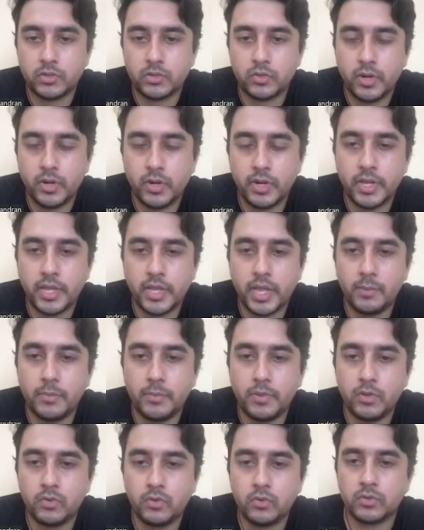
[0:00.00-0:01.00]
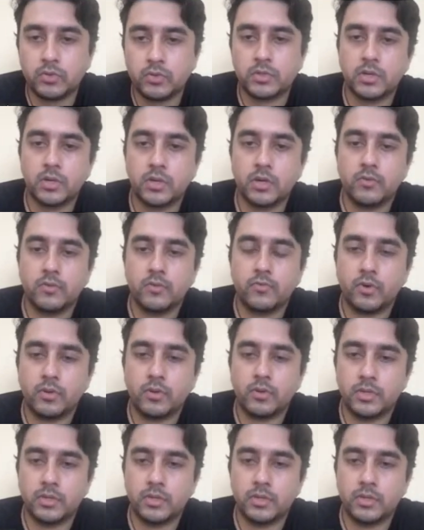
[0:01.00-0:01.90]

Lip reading: So it can be used for